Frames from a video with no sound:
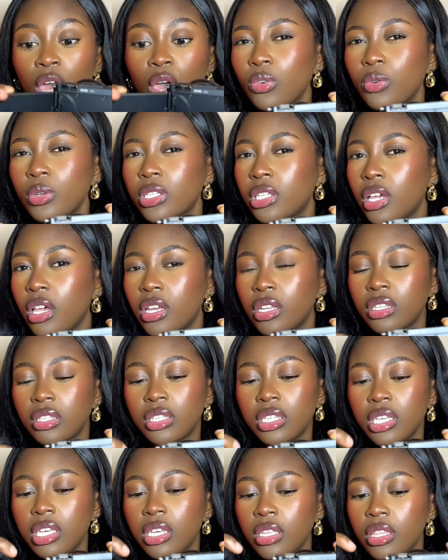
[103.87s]
It
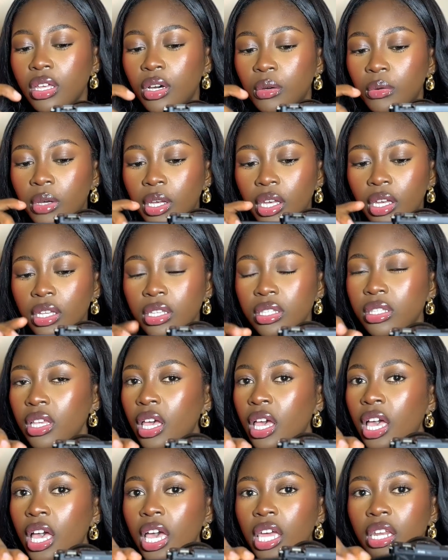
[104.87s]
turns either ways.
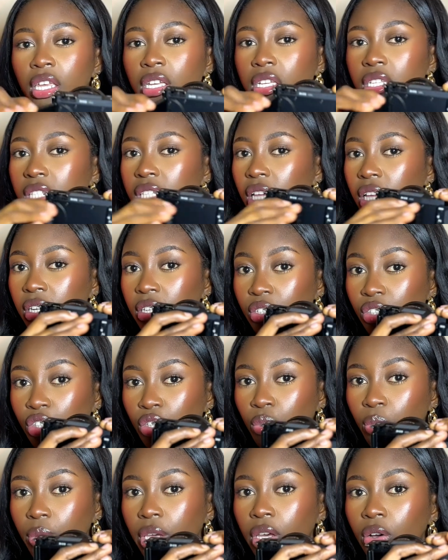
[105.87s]
You can turn
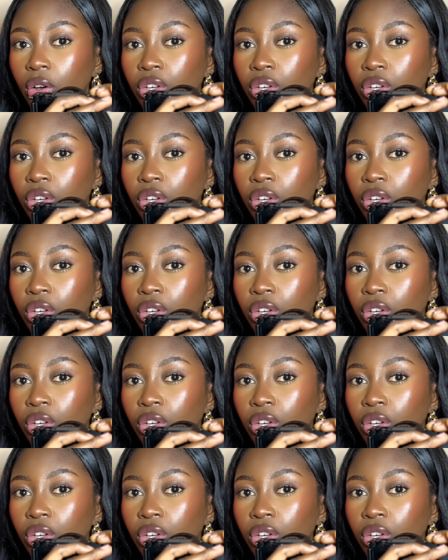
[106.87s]
into it,